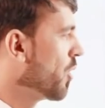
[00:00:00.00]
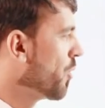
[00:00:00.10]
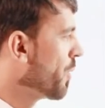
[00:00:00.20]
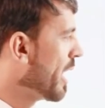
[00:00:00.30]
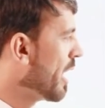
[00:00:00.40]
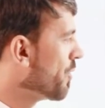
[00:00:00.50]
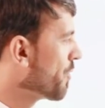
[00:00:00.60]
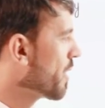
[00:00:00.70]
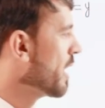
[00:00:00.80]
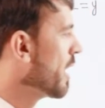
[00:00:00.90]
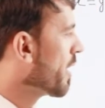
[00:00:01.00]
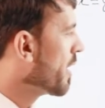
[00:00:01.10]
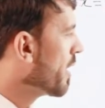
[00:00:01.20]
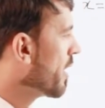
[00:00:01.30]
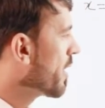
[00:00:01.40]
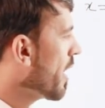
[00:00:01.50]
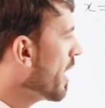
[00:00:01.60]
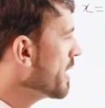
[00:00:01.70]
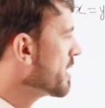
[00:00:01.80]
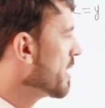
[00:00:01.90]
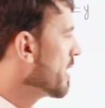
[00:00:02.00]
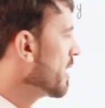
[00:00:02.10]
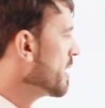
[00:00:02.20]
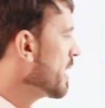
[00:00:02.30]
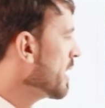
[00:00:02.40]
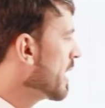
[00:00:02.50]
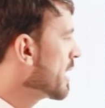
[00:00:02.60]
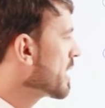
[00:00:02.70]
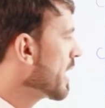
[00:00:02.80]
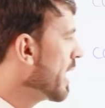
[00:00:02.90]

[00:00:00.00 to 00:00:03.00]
We have written that